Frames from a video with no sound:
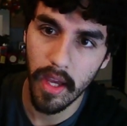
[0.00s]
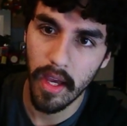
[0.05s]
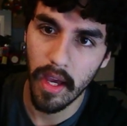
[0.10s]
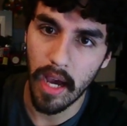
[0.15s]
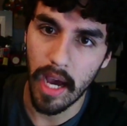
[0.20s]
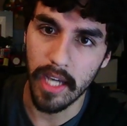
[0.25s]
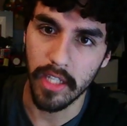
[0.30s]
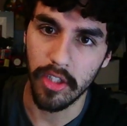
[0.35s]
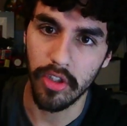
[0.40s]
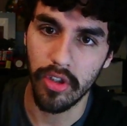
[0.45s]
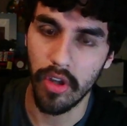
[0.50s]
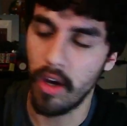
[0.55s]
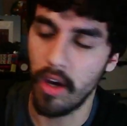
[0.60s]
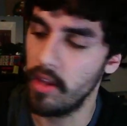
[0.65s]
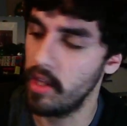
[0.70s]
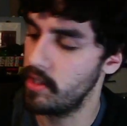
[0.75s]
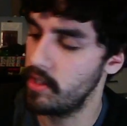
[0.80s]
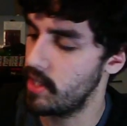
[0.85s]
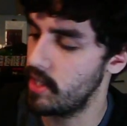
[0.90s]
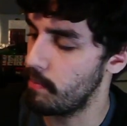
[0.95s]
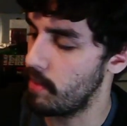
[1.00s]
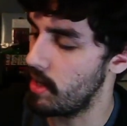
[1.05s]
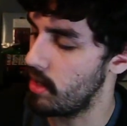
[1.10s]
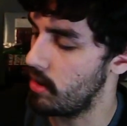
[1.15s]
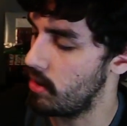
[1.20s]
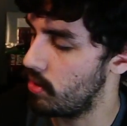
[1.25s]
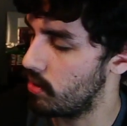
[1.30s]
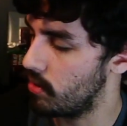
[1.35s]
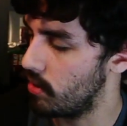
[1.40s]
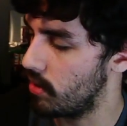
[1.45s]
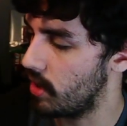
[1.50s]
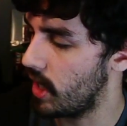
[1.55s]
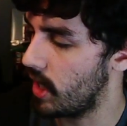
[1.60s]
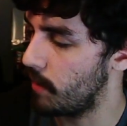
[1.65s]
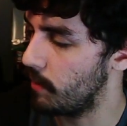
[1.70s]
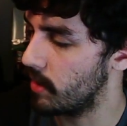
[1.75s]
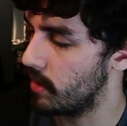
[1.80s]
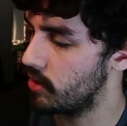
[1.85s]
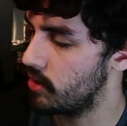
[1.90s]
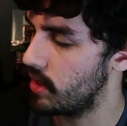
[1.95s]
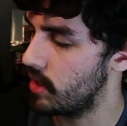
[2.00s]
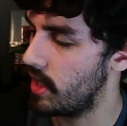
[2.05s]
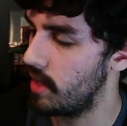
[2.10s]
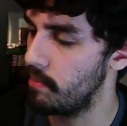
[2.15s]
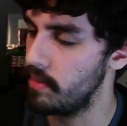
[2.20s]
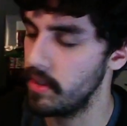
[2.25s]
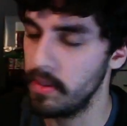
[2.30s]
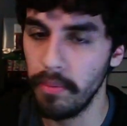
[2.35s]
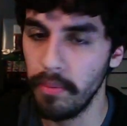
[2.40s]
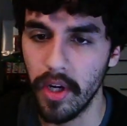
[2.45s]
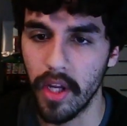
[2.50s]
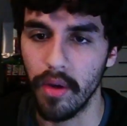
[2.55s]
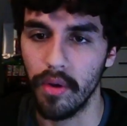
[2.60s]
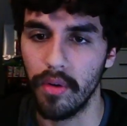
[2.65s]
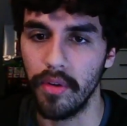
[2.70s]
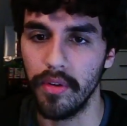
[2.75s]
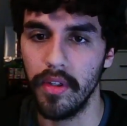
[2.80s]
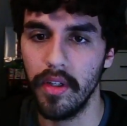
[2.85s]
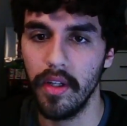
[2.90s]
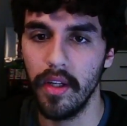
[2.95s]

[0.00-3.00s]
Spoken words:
I saw this at my local comic shop. It's pretty old.